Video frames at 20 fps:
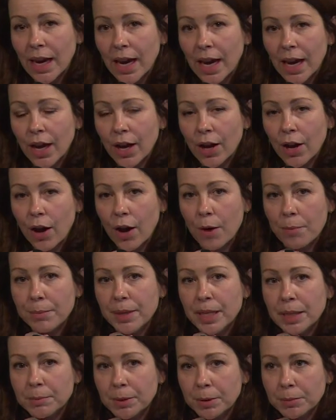A
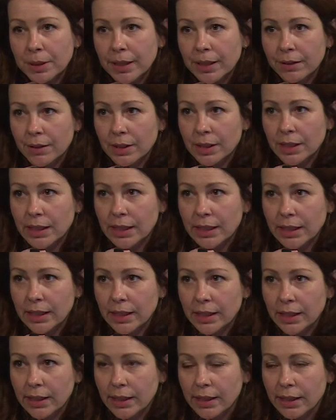minimum
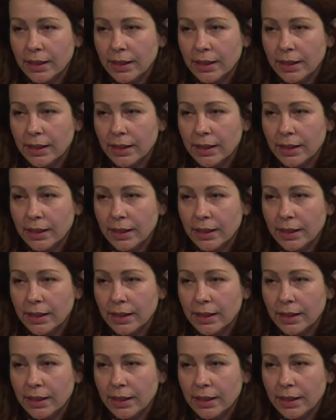guarantee